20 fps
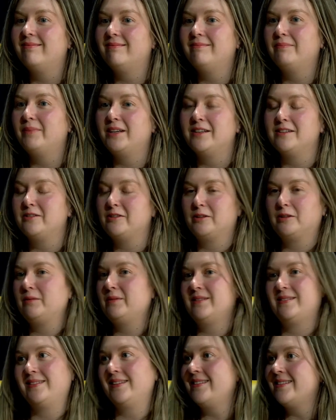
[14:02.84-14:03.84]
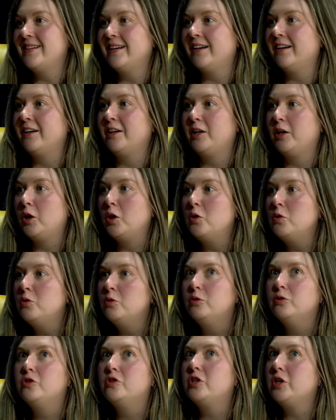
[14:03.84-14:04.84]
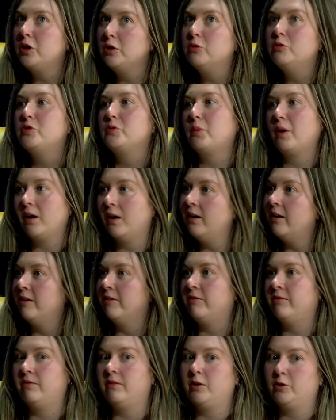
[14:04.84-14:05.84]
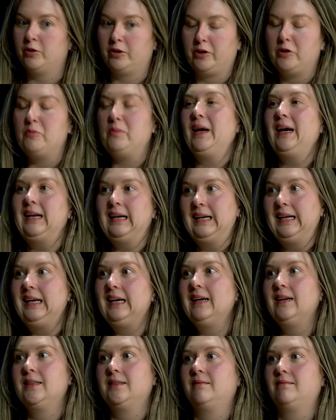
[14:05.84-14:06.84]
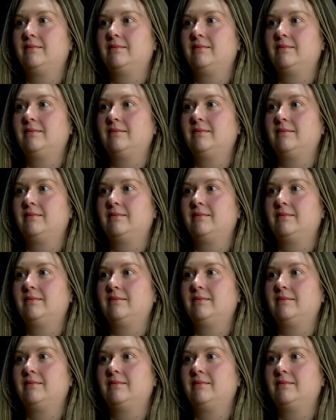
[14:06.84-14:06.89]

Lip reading: because you're resisting a huge part of your humanity.